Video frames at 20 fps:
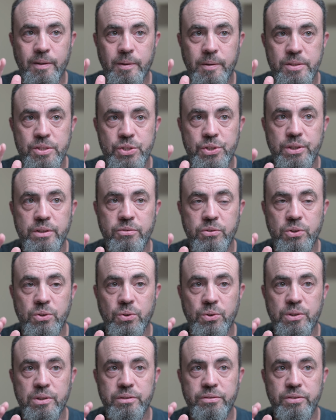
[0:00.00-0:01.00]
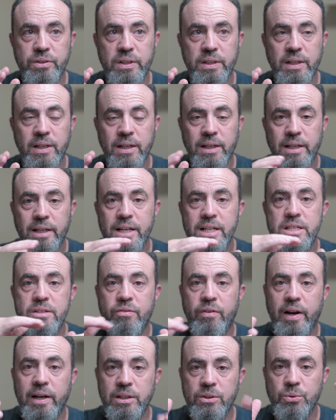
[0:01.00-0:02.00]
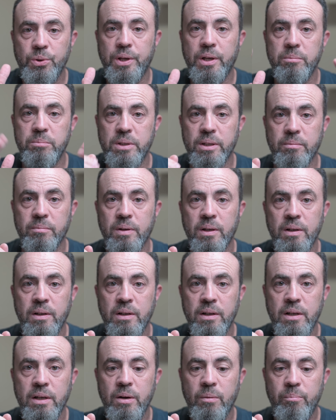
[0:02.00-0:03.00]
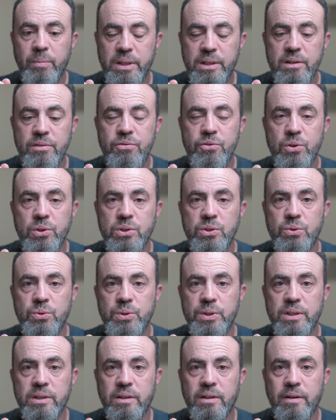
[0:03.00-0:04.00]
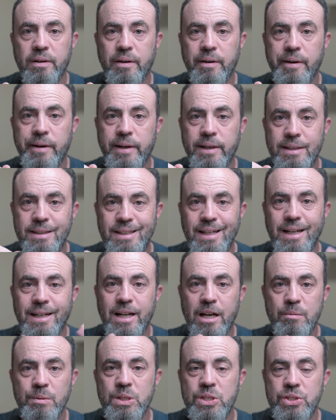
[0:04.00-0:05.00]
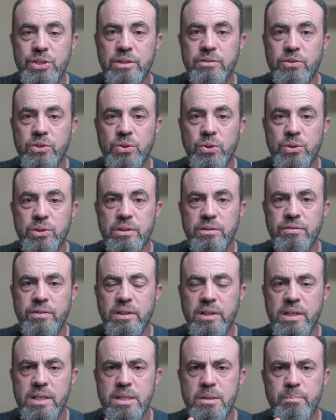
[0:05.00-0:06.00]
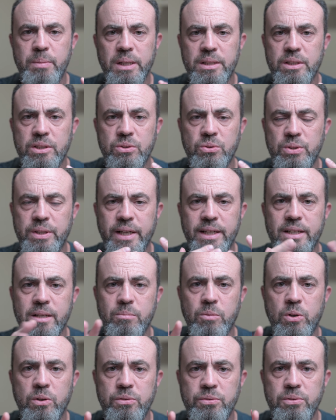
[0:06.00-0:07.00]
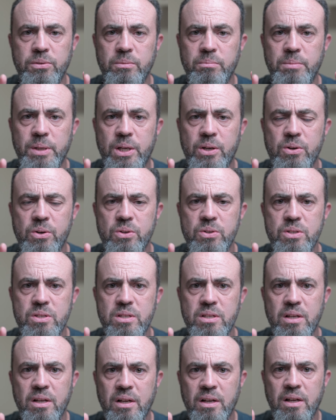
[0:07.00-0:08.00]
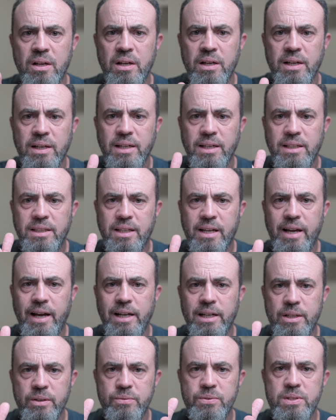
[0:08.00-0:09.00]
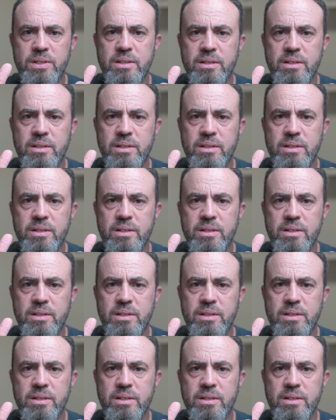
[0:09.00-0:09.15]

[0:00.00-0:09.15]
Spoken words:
street photography, it's fine to keep them. But if you're doing dynamic street photography, it's better to take them off, because it kind of